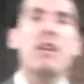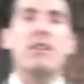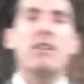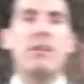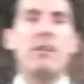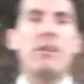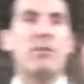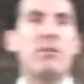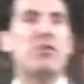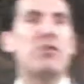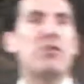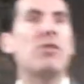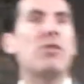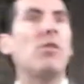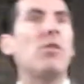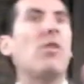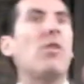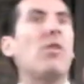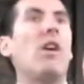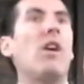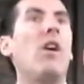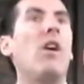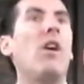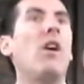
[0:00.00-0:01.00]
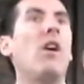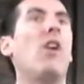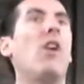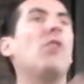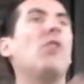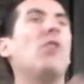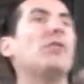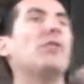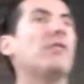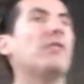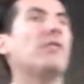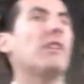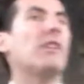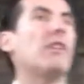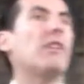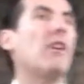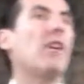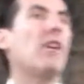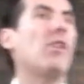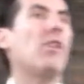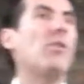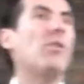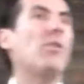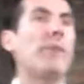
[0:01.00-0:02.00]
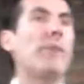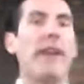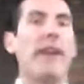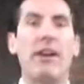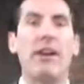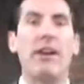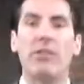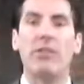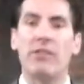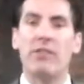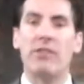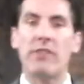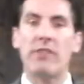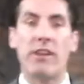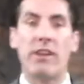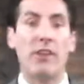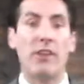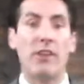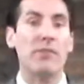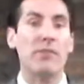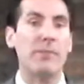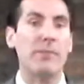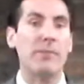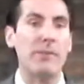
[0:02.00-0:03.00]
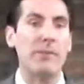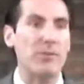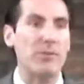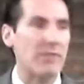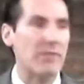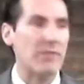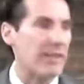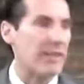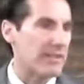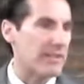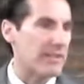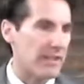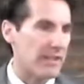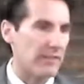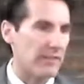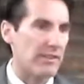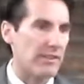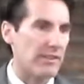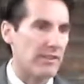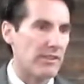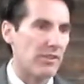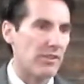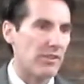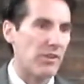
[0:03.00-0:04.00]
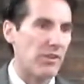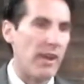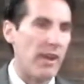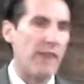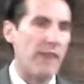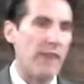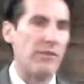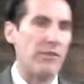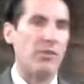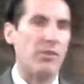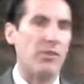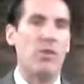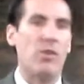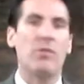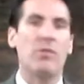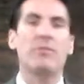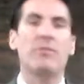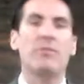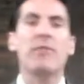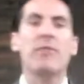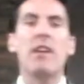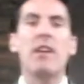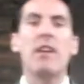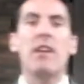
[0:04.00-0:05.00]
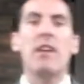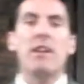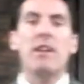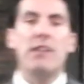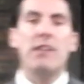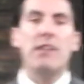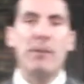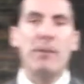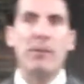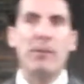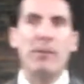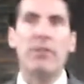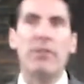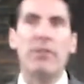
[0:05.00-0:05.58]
Number two, hosting open houses at other people's listings until you have your own. Number